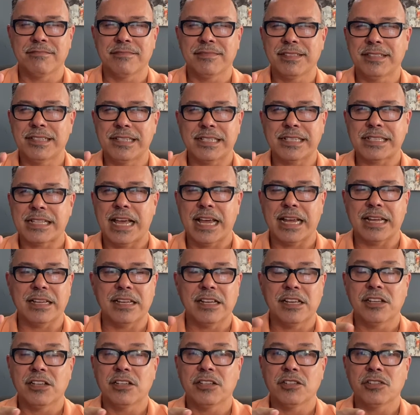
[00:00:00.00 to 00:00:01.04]
Just like
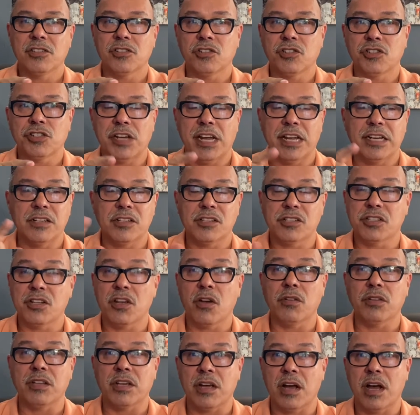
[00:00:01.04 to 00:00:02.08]
change is the
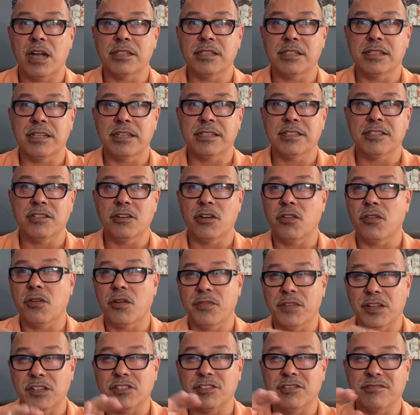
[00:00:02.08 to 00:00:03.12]
only constant, the only
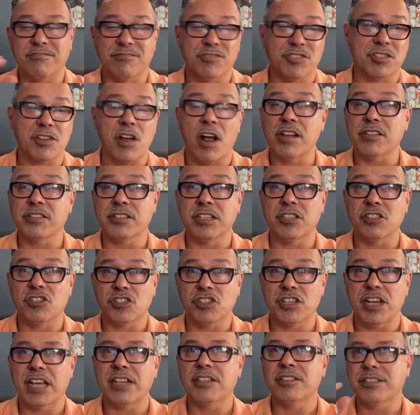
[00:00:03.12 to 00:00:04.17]
thing constant is
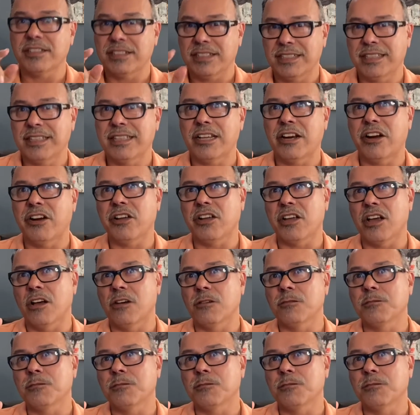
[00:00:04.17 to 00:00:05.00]
change, there you go.